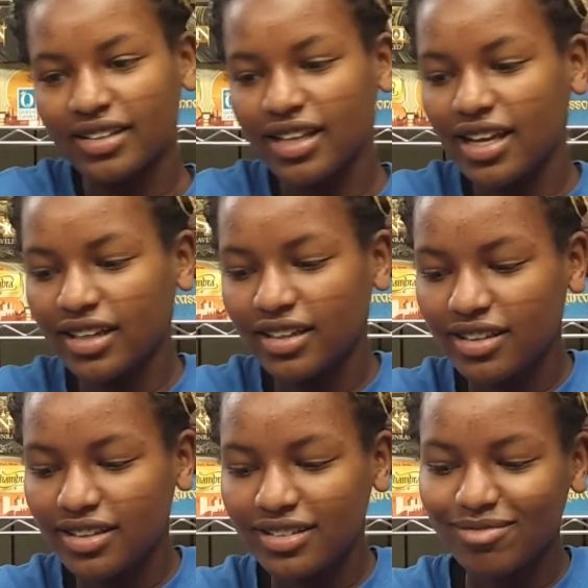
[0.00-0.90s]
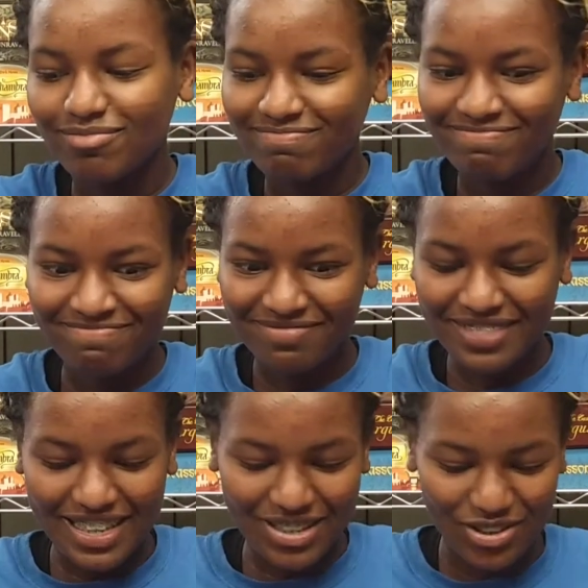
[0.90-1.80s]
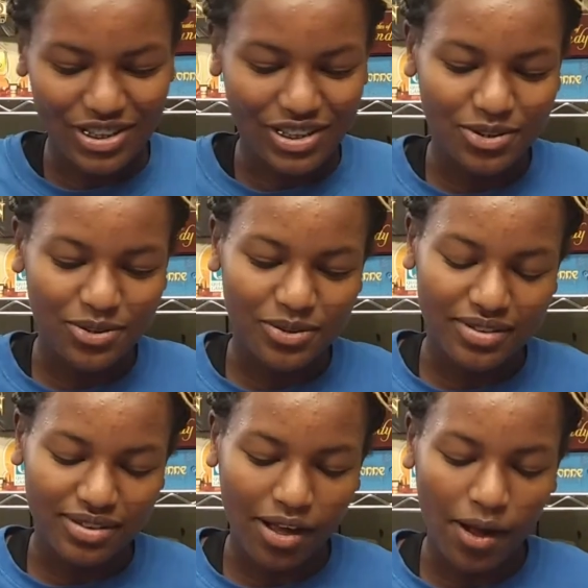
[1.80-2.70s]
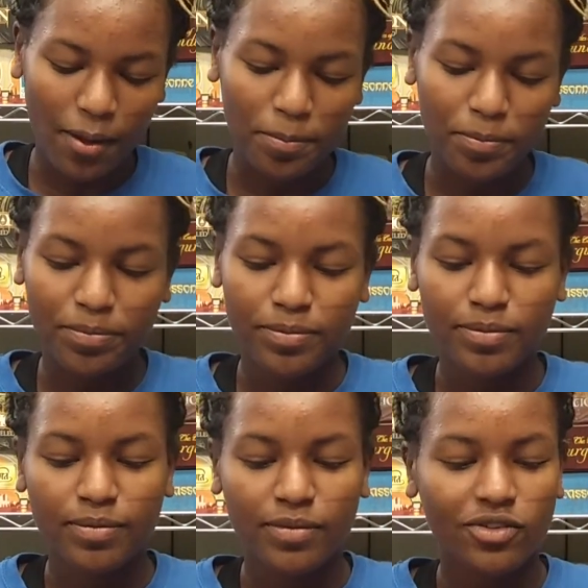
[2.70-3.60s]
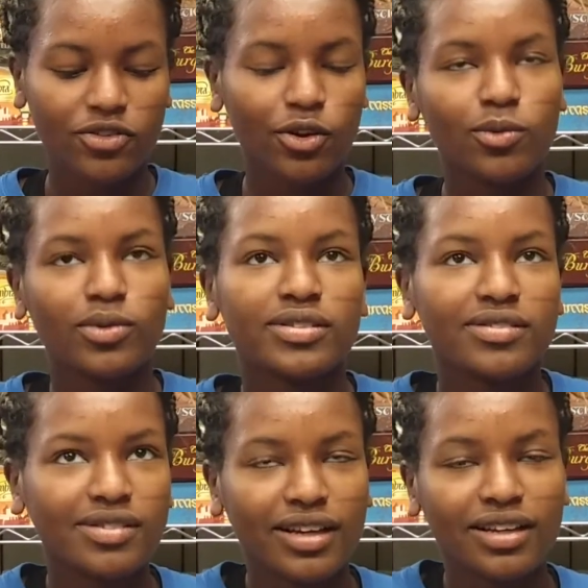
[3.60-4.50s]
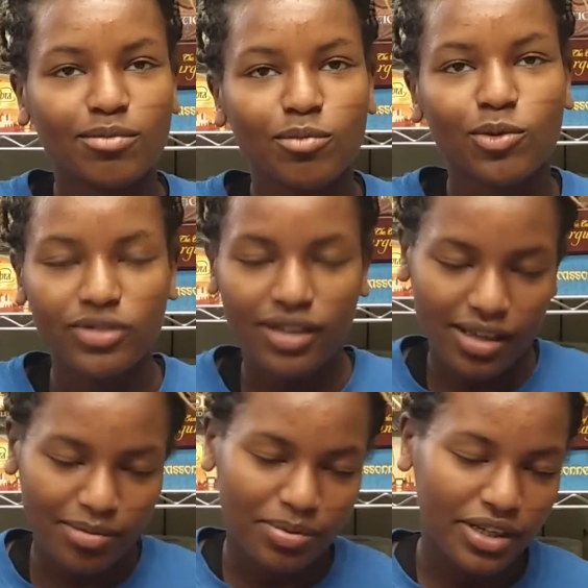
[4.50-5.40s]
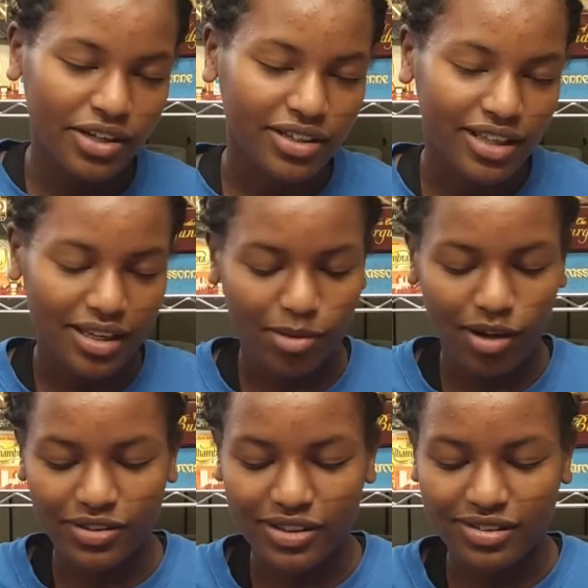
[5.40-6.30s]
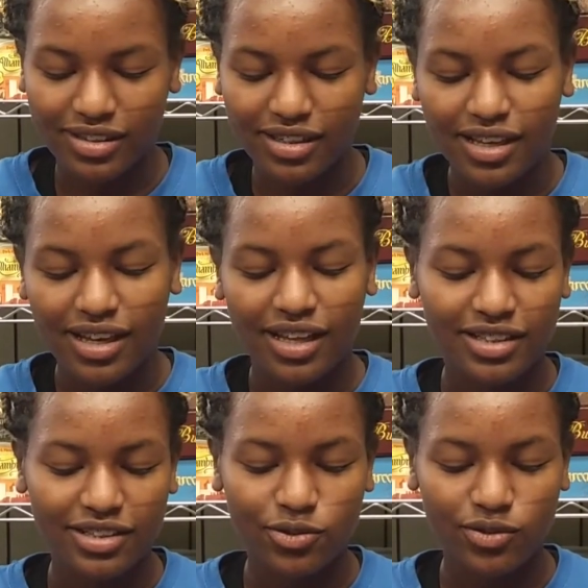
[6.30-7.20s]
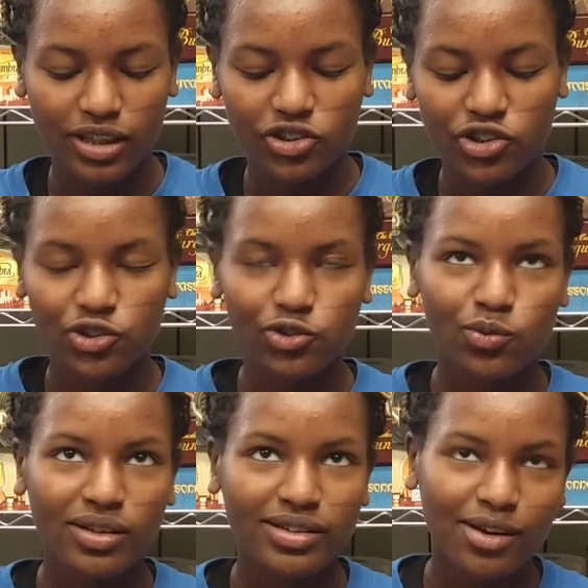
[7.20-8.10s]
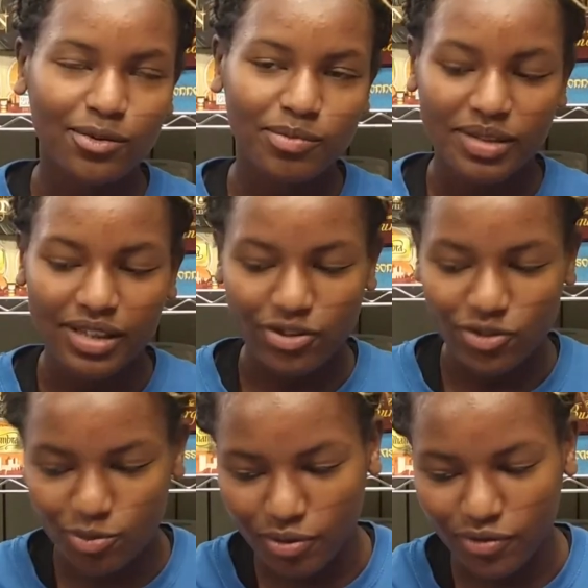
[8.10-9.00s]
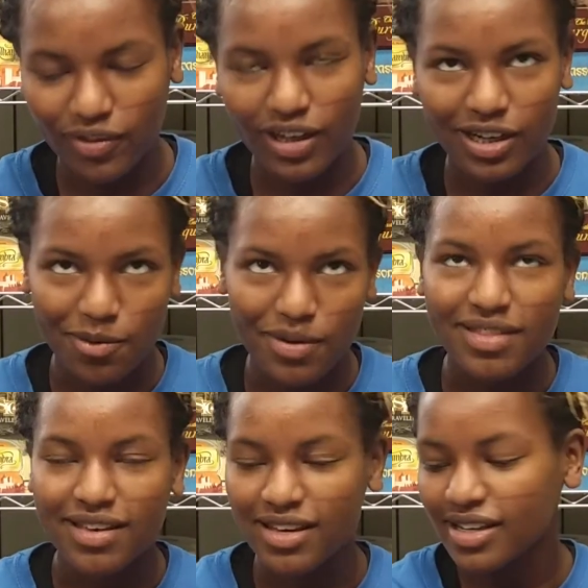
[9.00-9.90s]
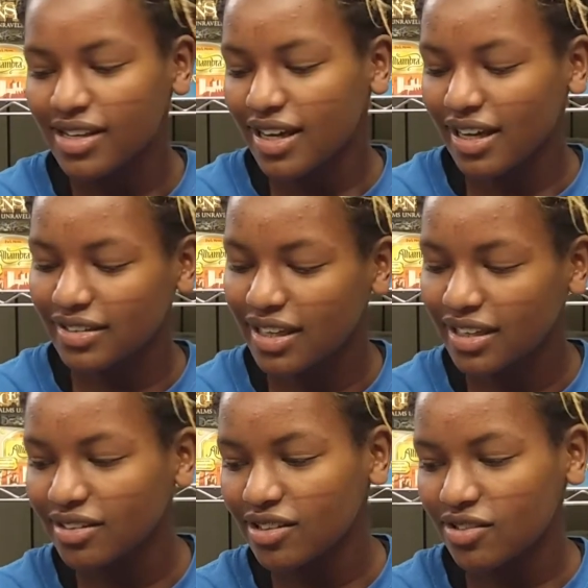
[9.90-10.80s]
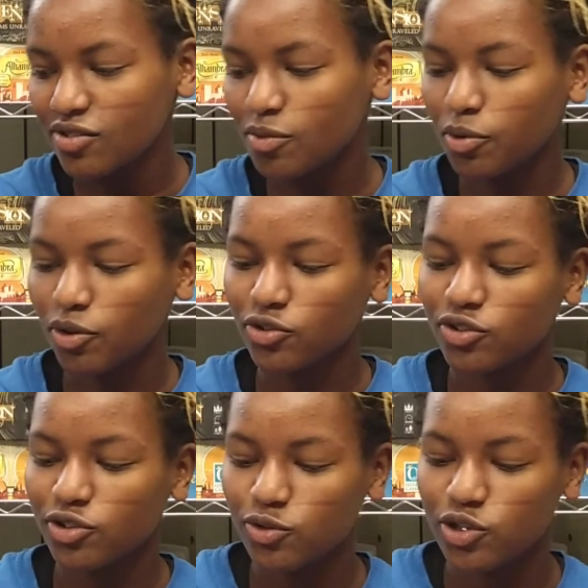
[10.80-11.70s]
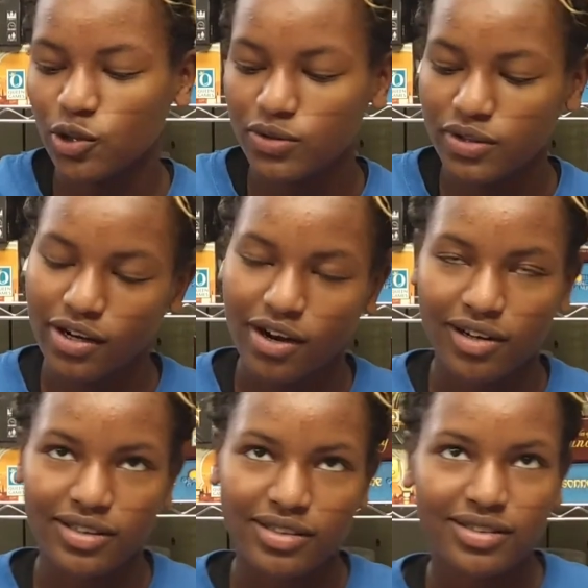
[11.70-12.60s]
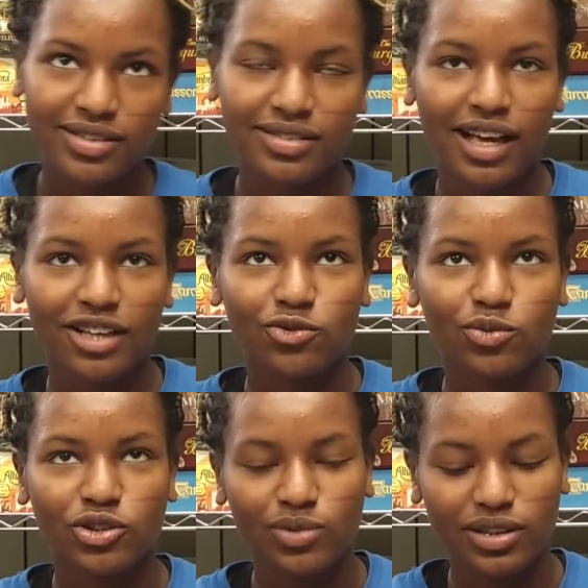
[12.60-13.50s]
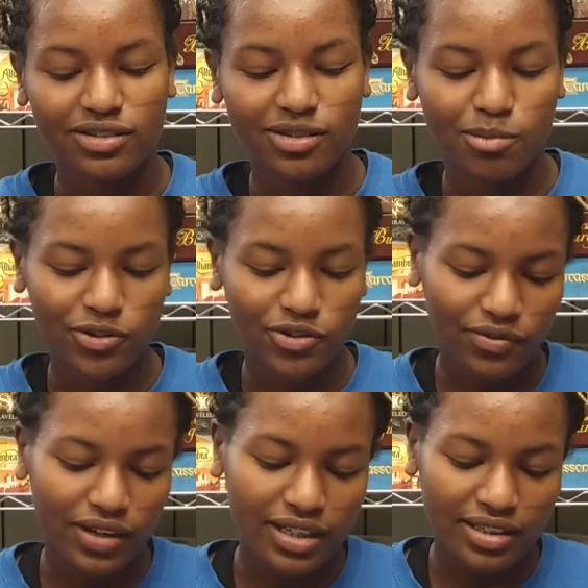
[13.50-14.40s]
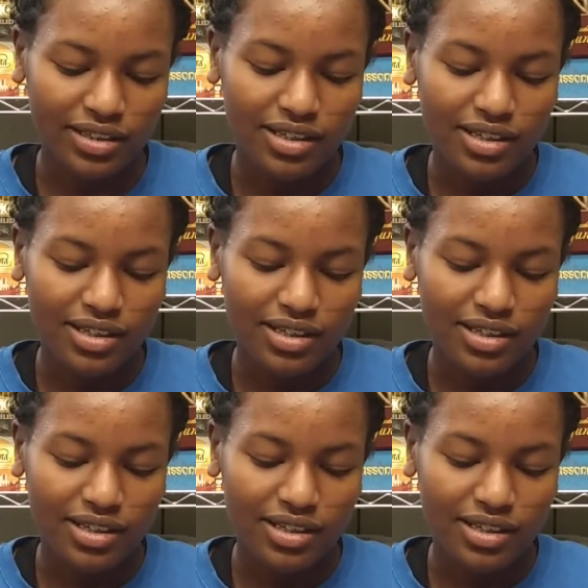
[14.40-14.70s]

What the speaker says: And then you choose, so it's like a multiplayer game, obviously. And then you like choose one that would be like super funny with it. And then the person who chose the card decides which one is the most funny.